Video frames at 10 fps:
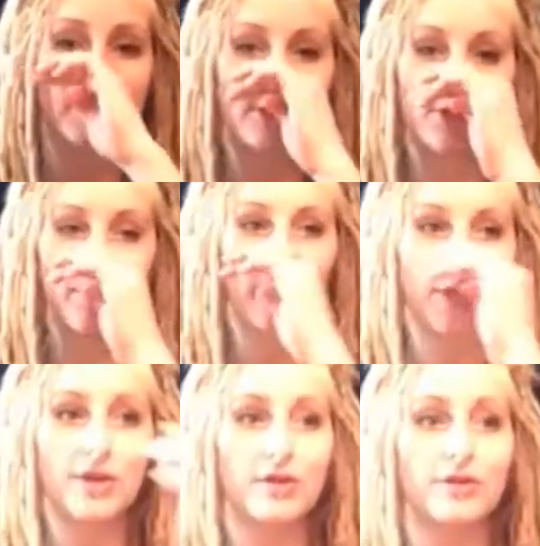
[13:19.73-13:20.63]
They're super
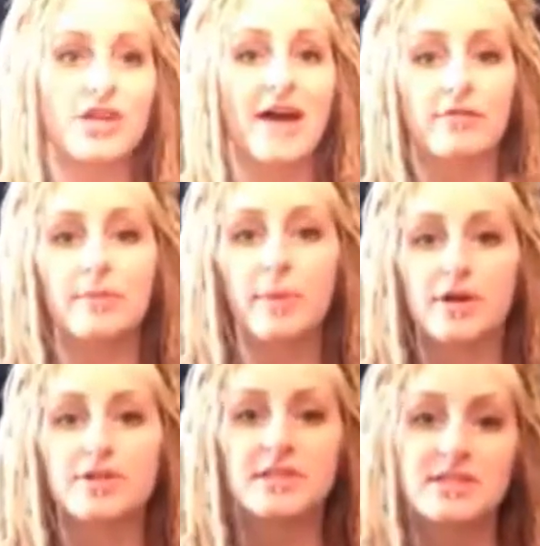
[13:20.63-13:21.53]
huge. Every
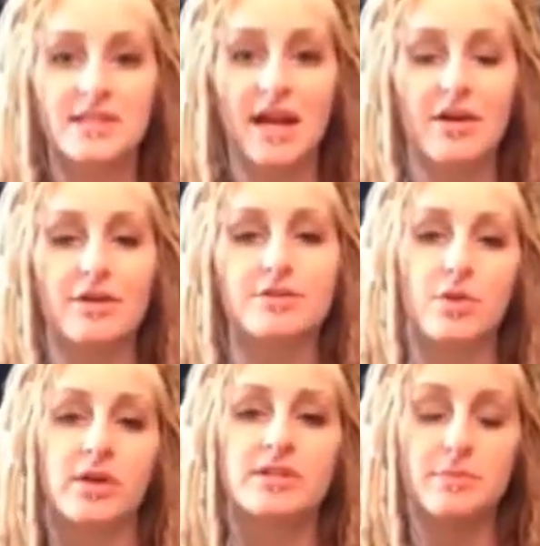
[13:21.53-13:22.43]
person's scenario is
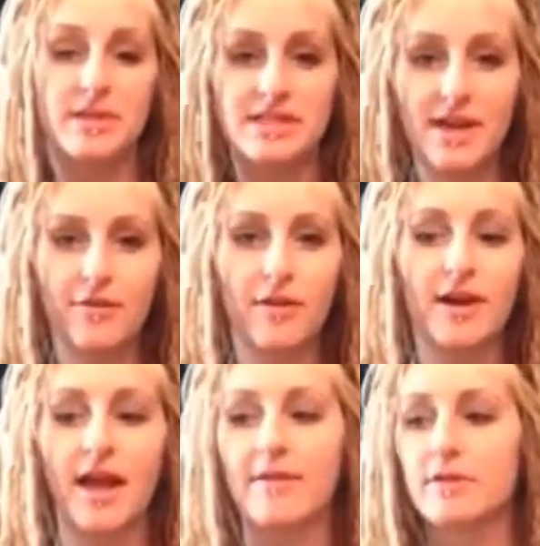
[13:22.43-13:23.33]
going to be
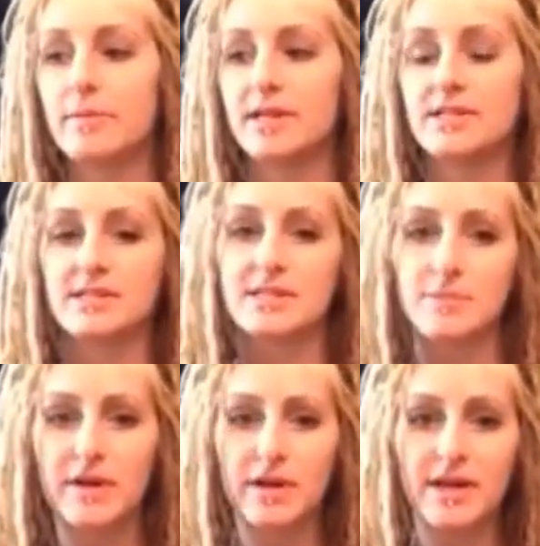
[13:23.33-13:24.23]
different. Everybody's
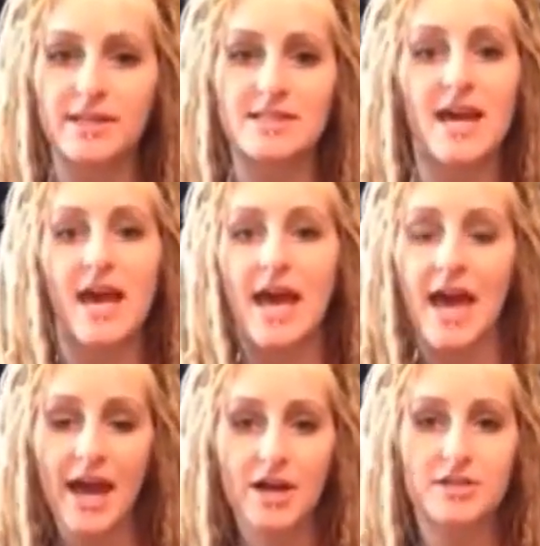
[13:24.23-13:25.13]
experience,
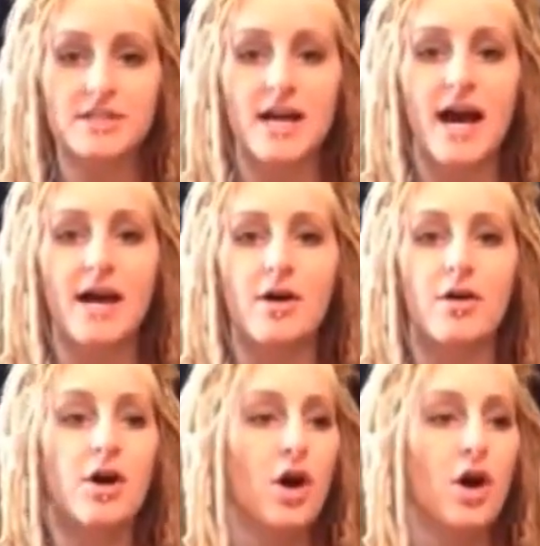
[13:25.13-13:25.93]
hairstyle,